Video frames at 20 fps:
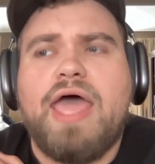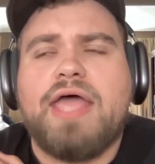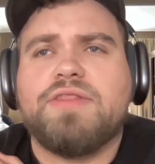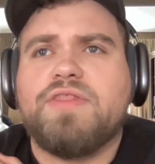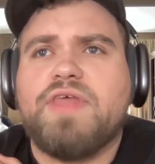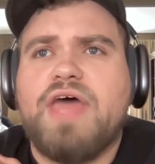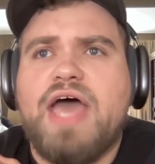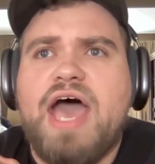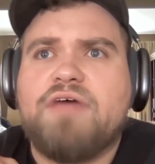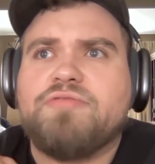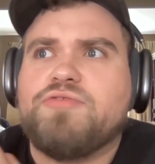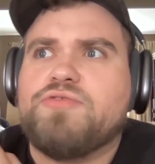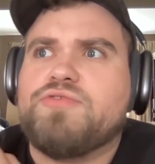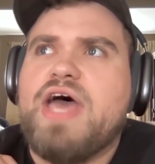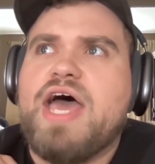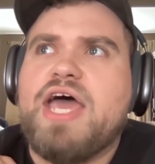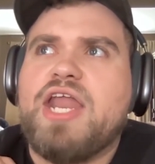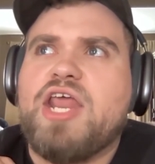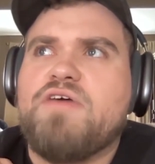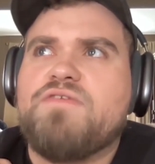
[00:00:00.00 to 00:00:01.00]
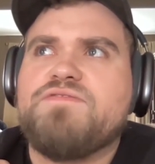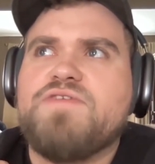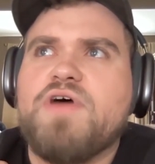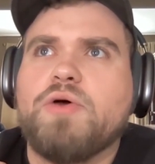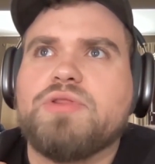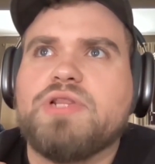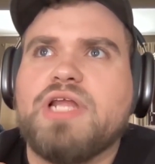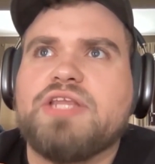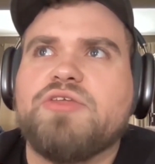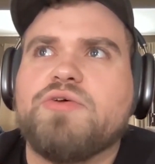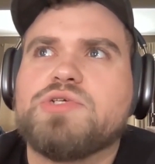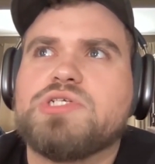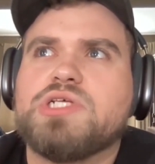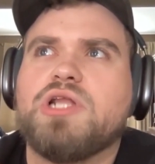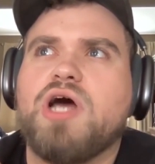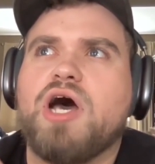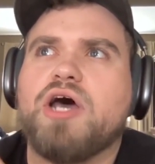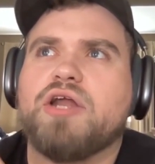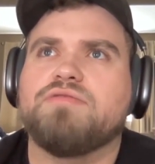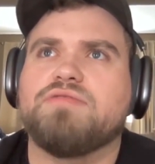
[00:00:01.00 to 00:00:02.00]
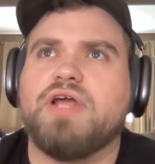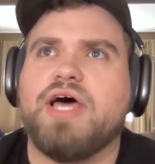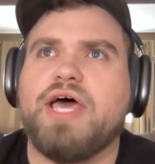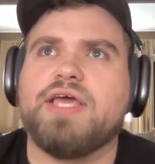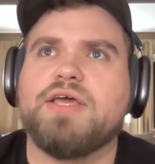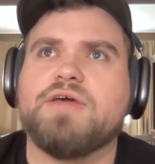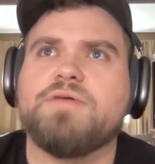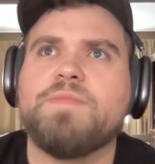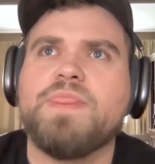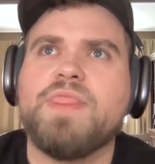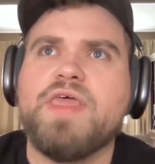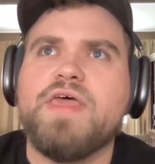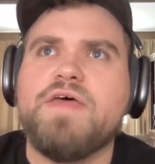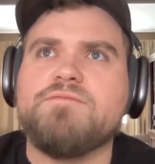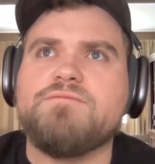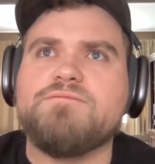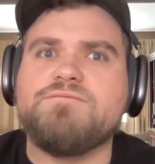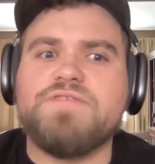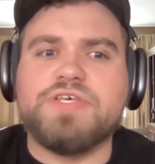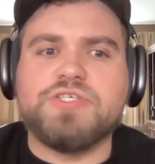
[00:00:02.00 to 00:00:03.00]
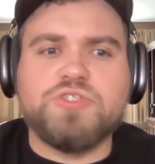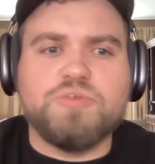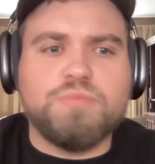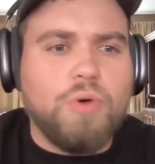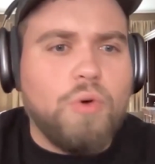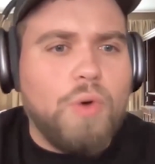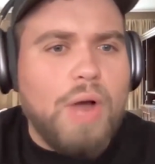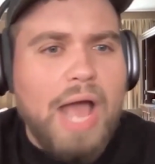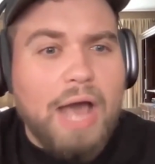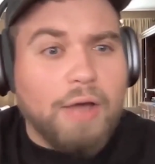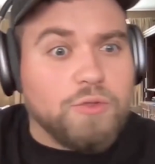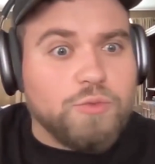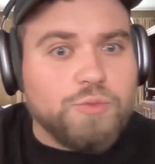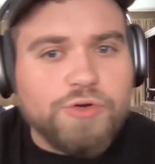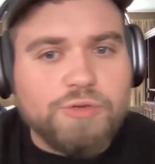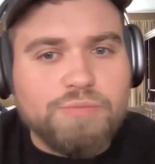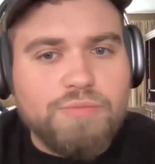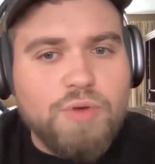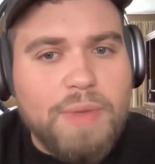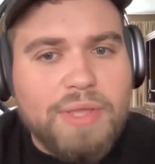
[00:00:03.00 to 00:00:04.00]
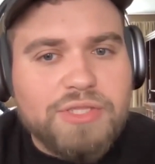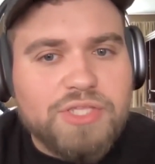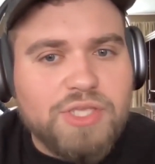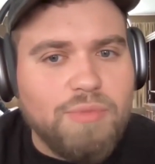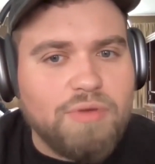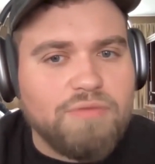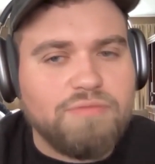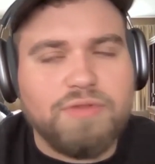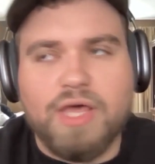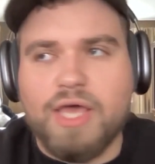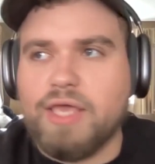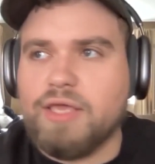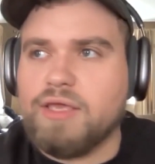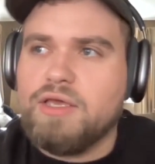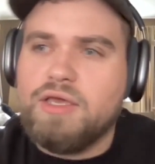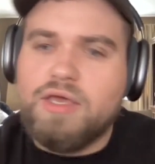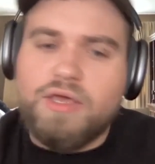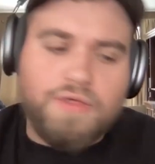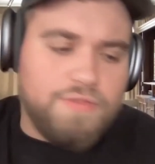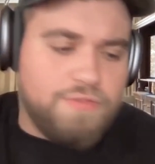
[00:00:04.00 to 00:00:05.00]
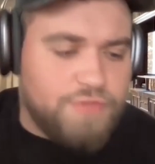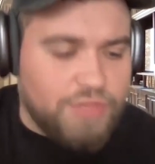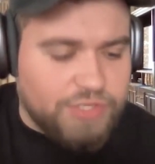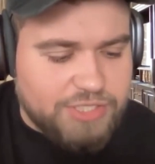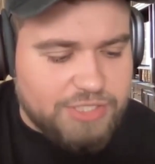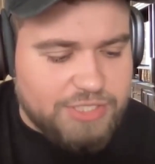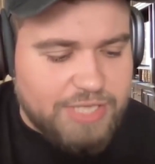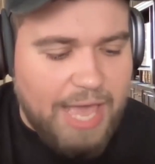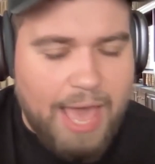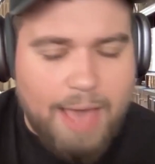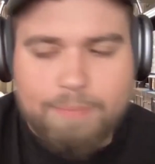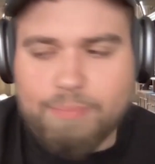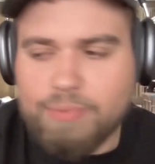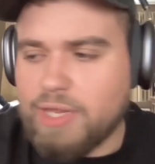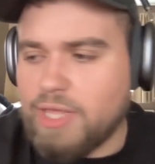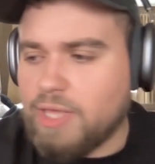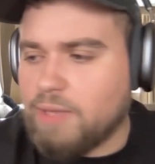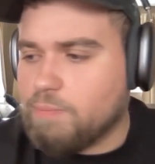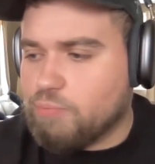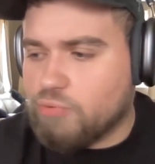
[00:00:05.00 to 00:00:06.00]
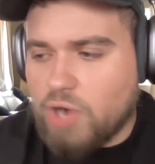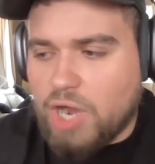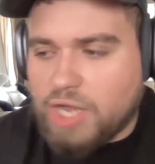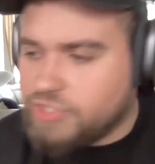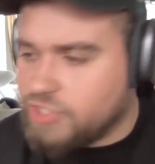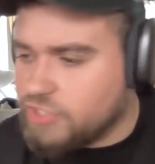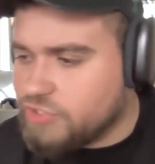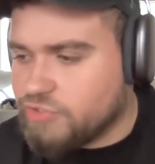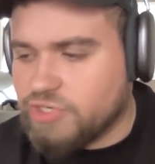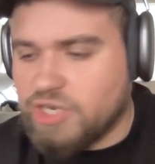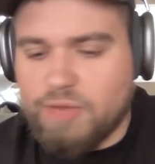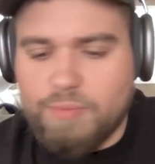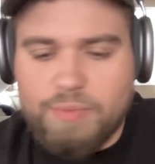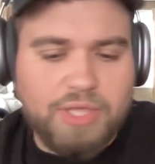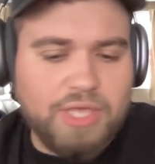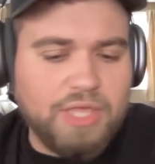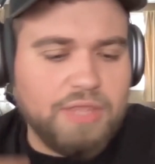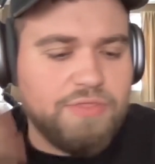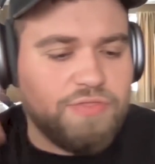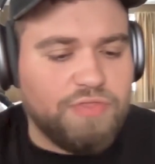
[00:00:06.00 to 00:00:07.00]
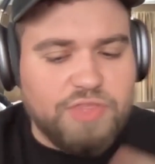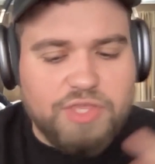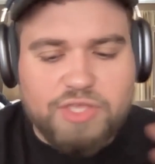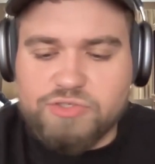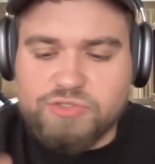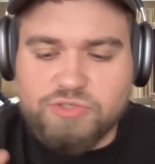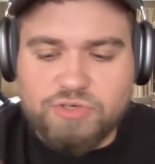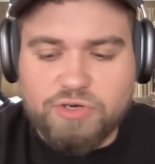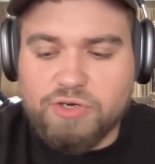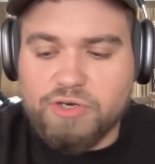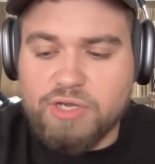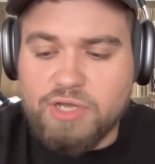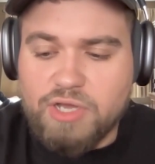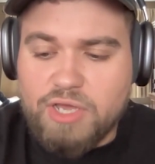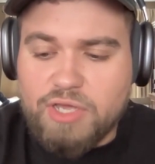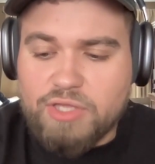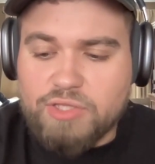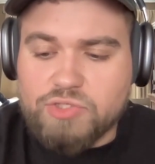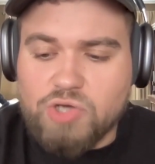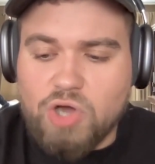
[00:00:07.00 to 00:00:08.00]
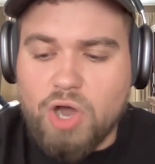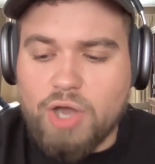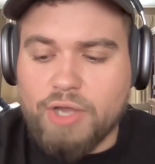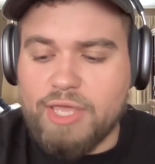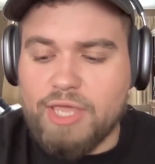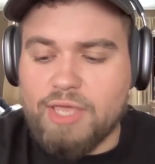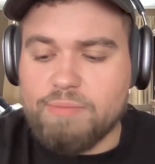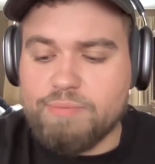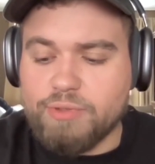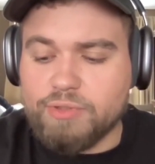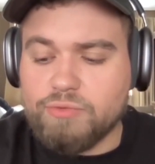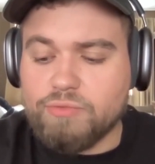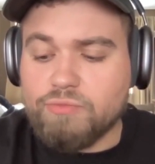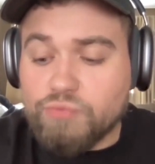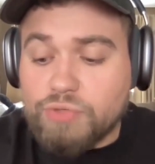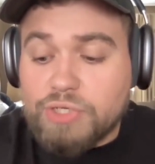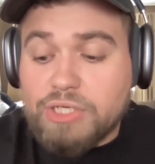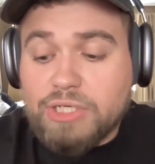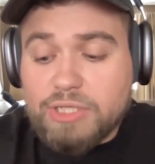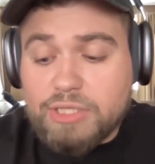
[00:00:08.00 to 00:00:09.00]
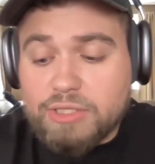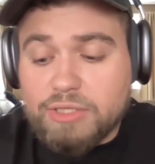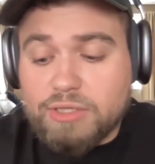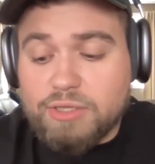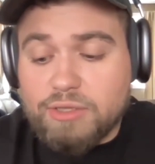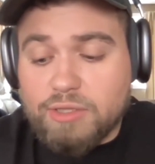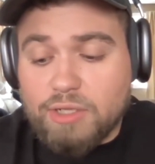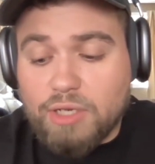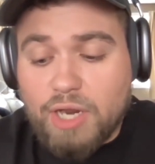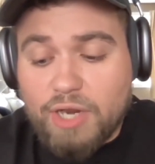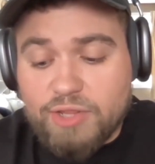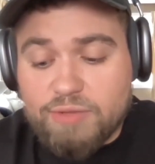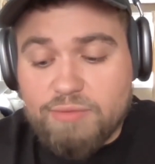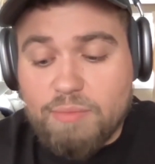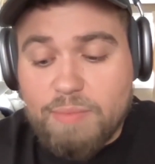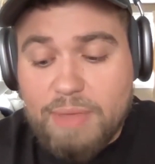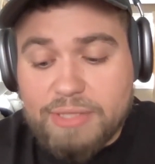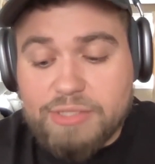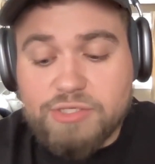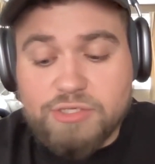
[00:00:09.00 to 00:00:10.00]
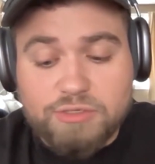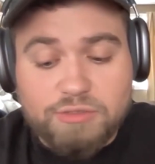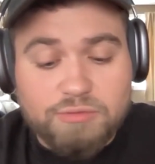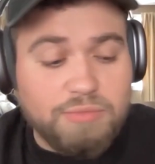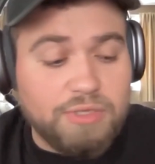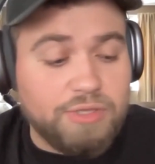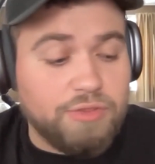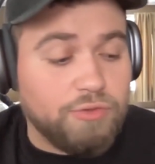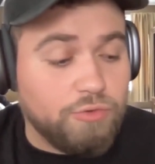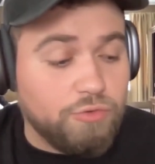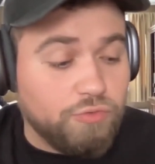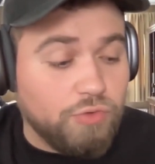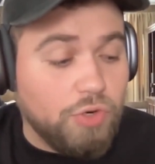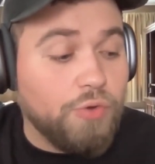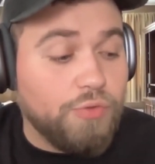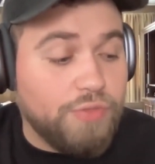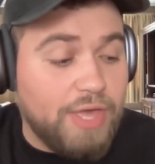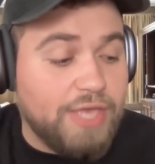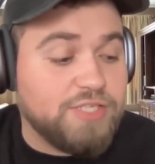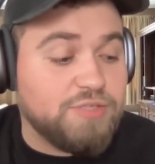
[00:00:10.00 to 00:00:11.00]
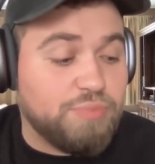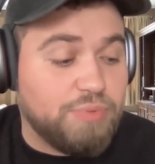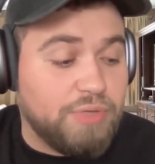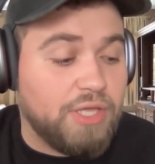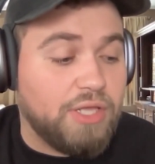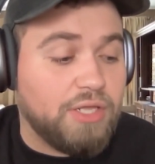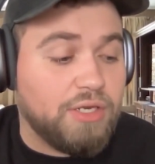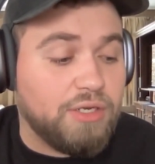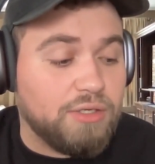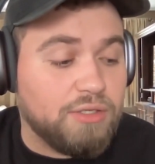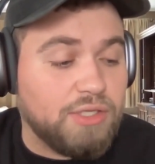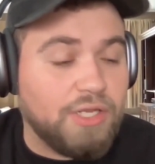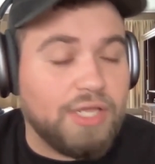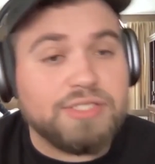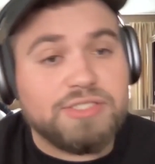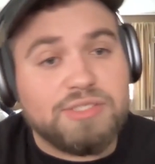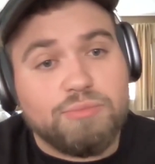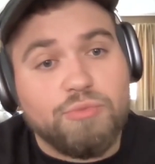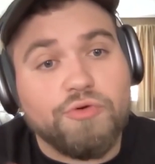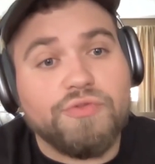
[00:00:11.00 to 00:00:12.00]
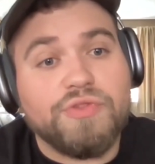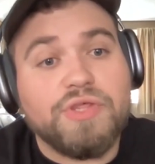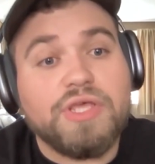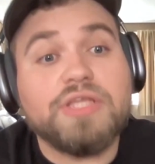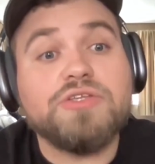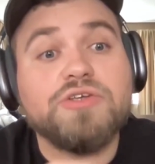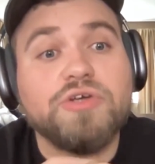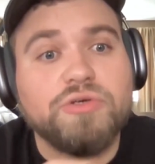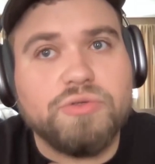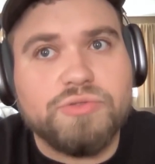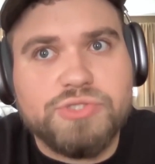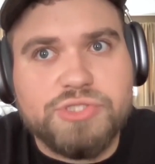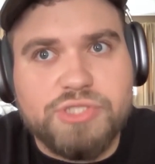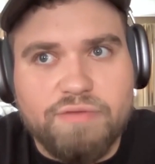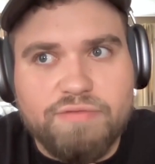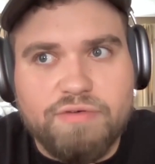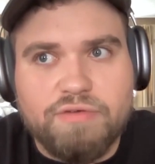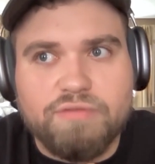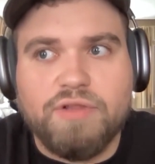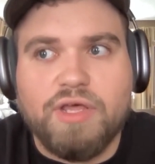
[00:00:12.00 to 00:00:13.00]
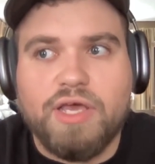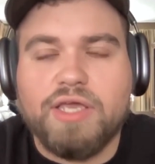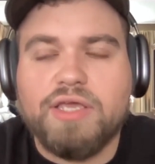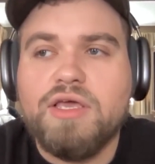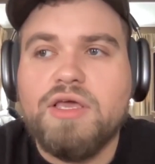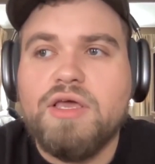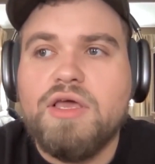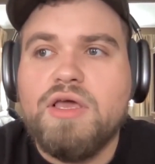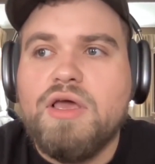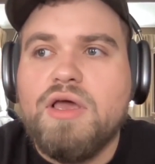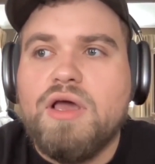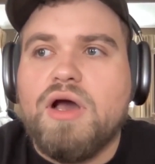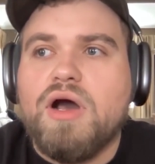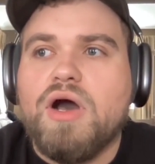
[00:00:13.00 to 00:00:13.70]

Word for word: And after that, it felt like there's a lot of like visible outward momentum of like, this is happening, projects are coming in, things are talking. But really, a lot of the momentum and the growth has been like some more of the internal stuff of like,